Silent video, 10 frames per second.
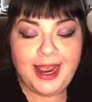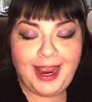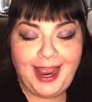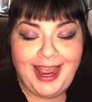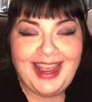
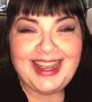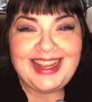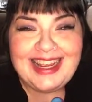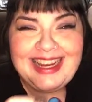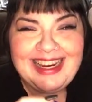
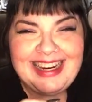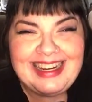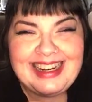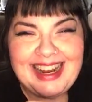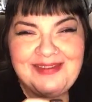
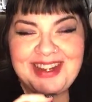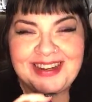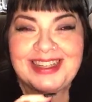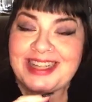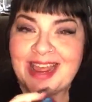I'm
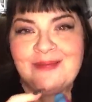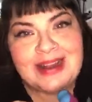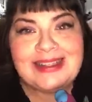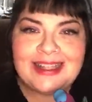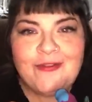going to take
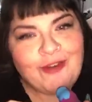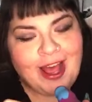myself